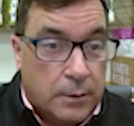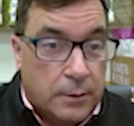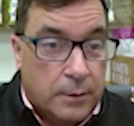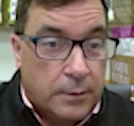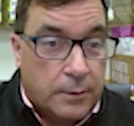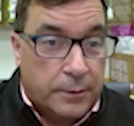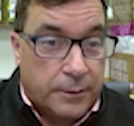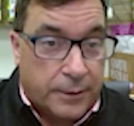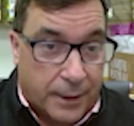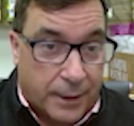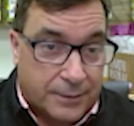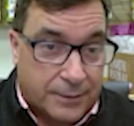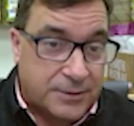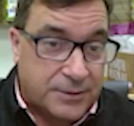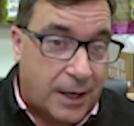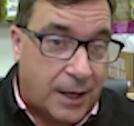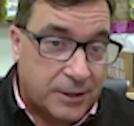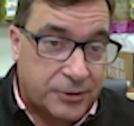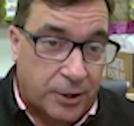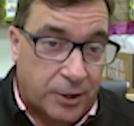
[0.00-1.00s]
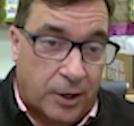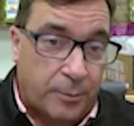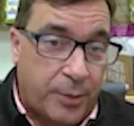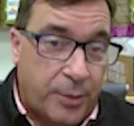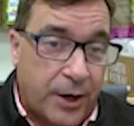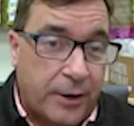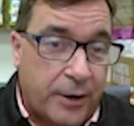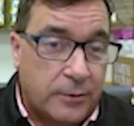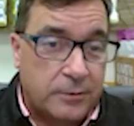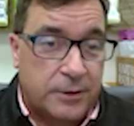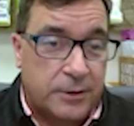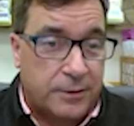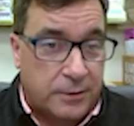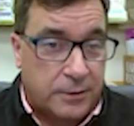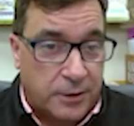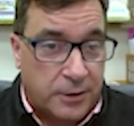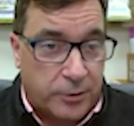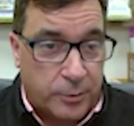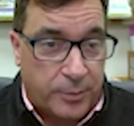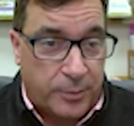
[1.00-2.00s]
Yeah, Tasha, apparently the
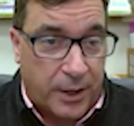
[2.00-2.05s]
litter